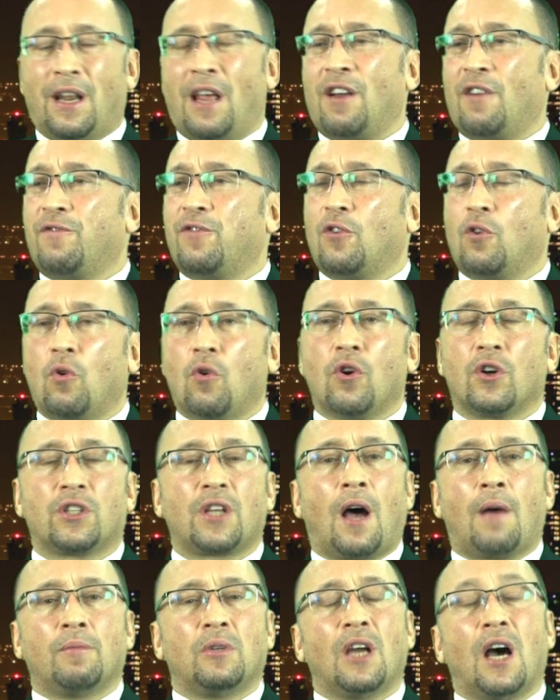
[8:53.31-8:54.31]
And of course,
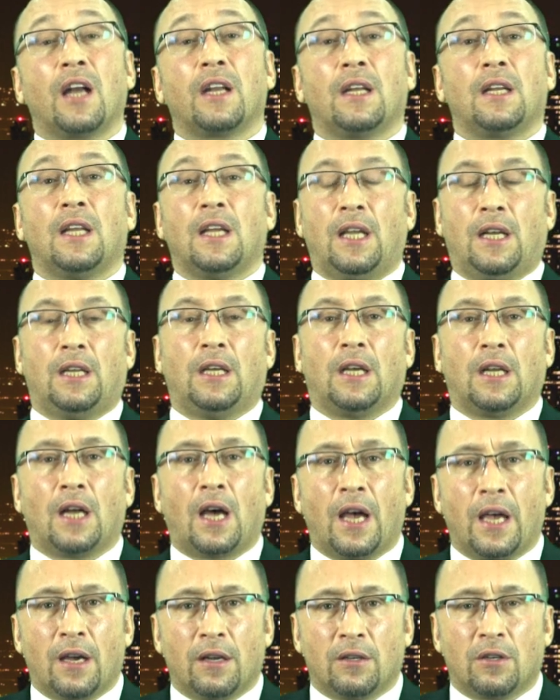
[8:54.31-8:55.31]
I'm not an idiot.
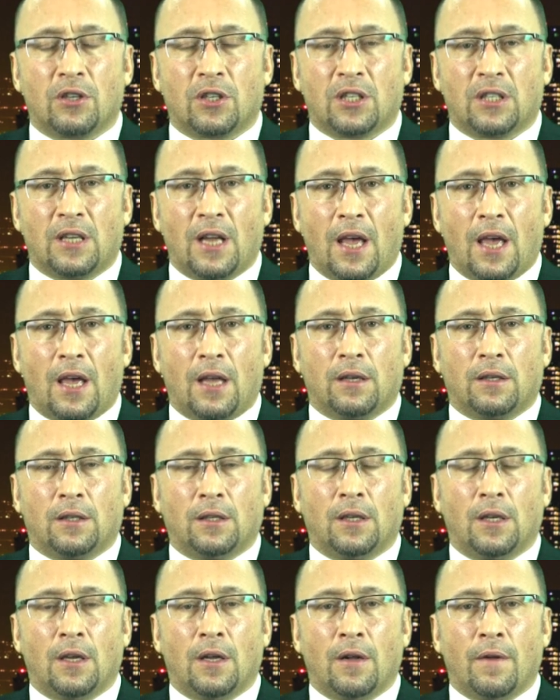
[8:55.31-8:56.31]
I understand
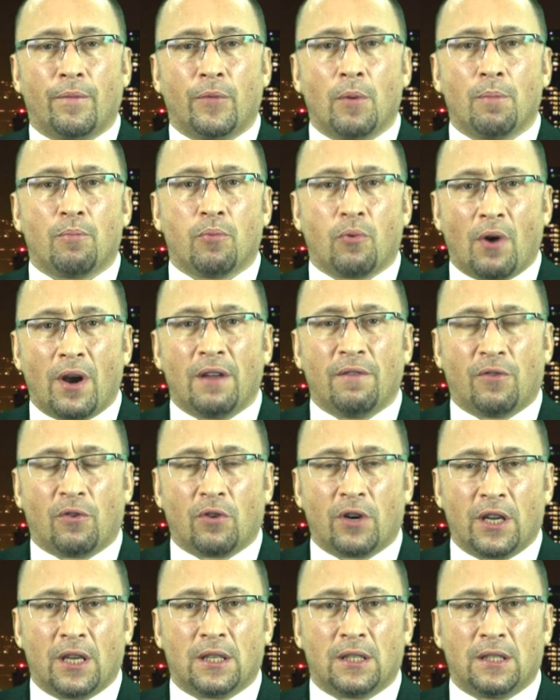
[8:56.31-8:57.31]
the
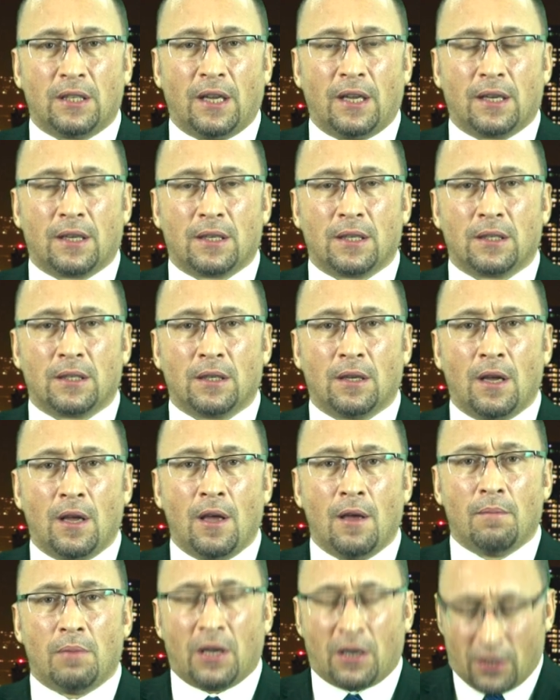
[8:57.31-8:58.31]
bravery it takes.
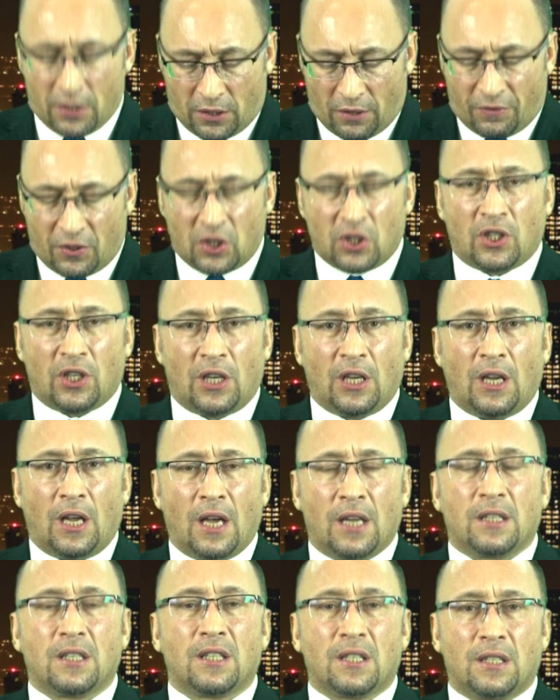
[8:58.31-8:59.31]
Because if she
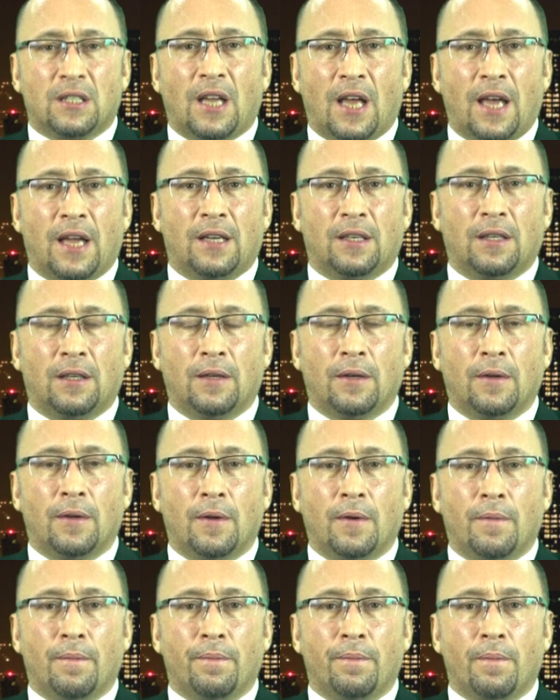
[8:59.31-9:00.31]
had said,
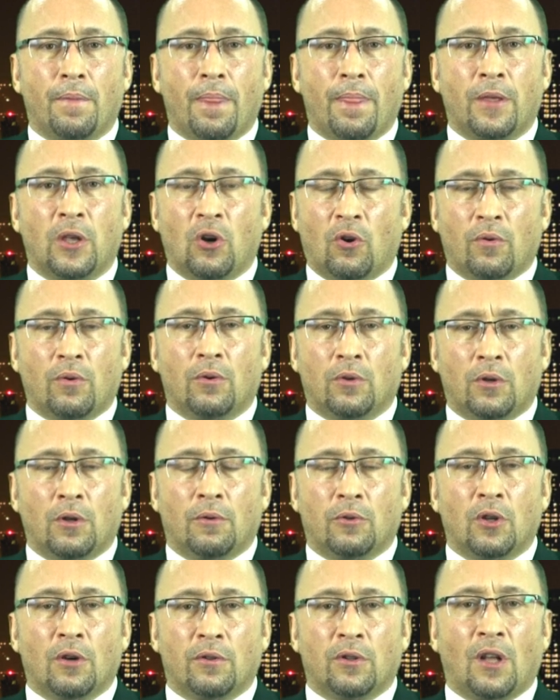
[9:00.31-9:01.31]
you
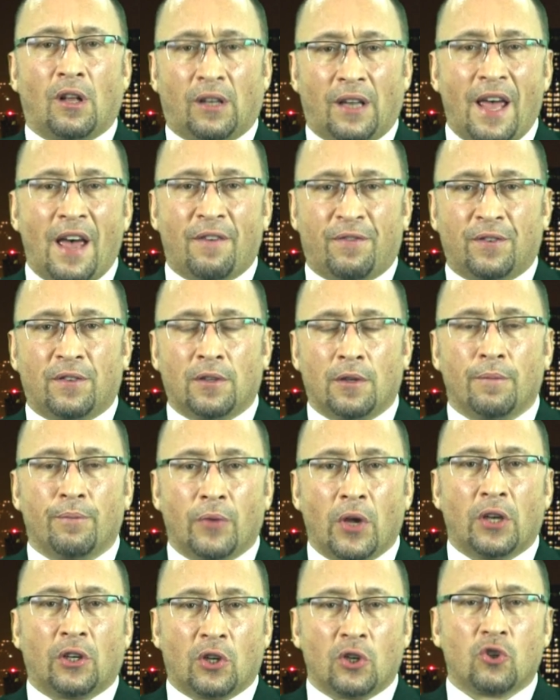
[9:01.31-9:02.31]
know, the left,
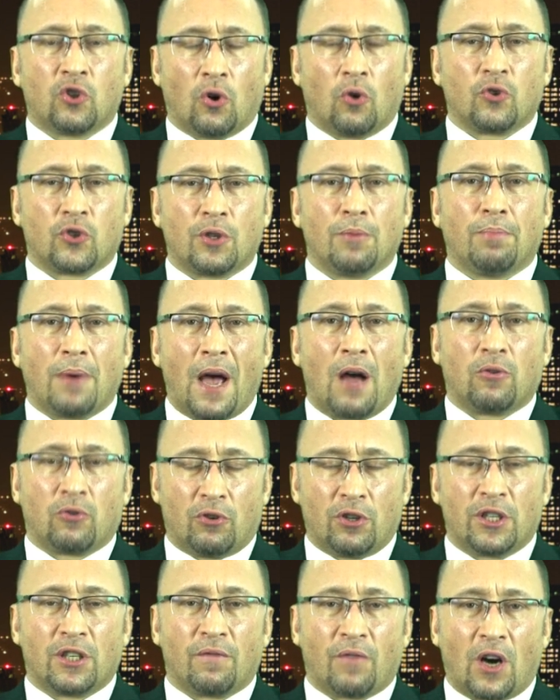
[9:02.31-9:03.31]
it controls the
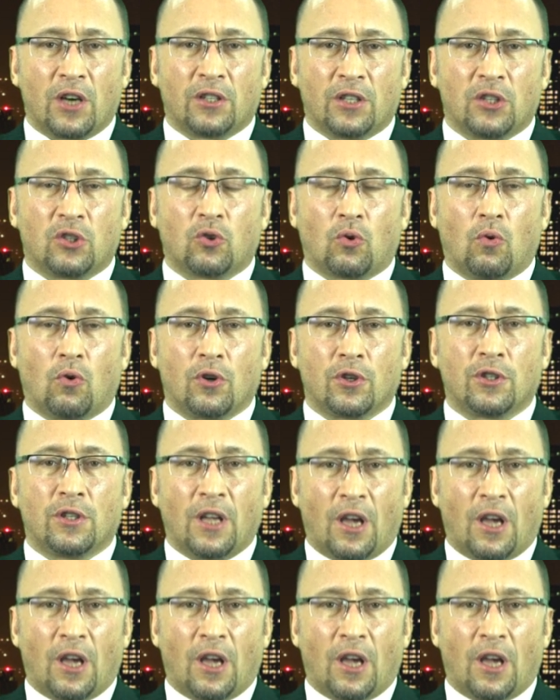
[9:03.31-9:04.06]
boundaries of our discourse.